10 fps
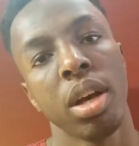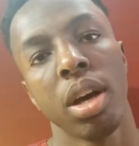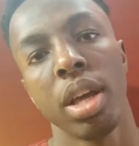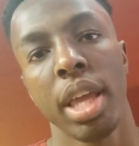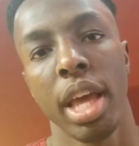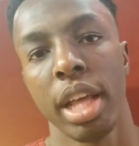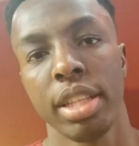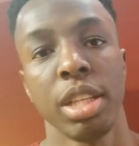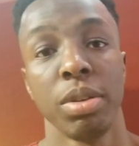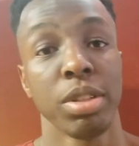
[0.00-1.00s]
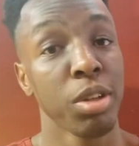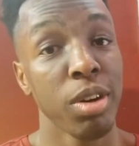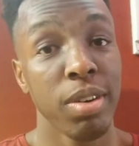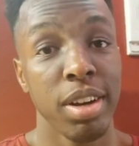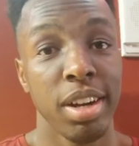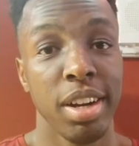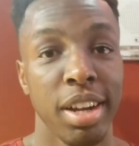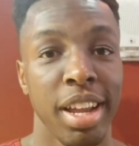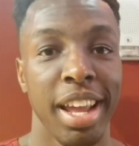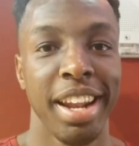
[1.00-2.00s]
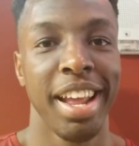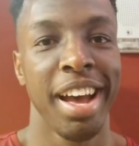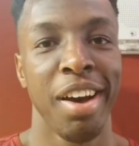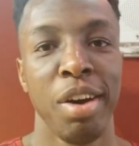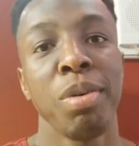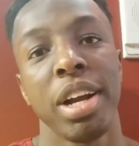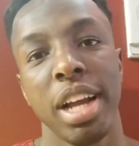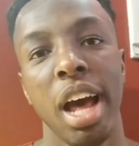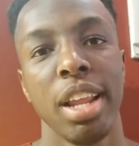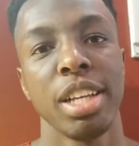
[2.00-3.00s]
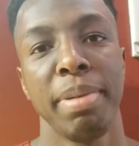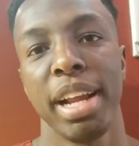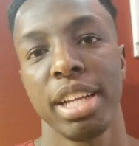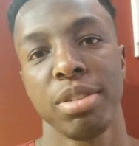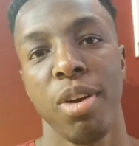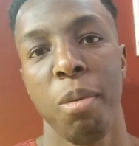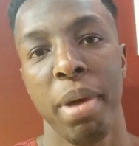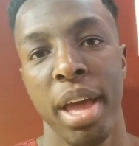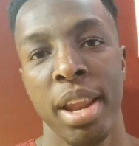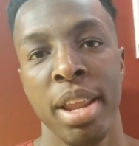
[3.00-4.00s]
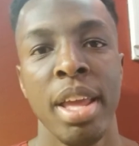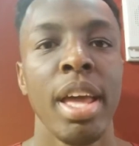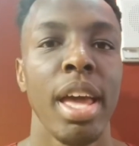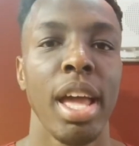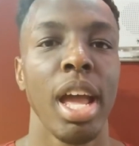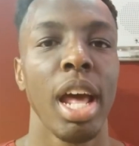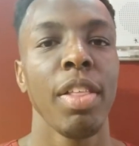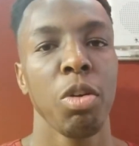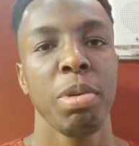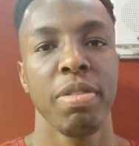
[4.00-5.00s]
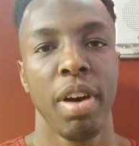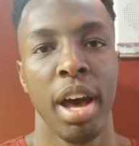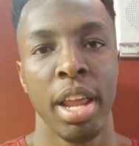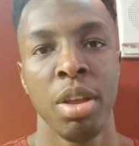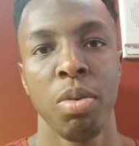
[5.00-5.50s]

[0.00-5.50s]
Oh, yeah, I have to deal with schoolwork, and we're in college playing against a grown man, and I think we'll be fine.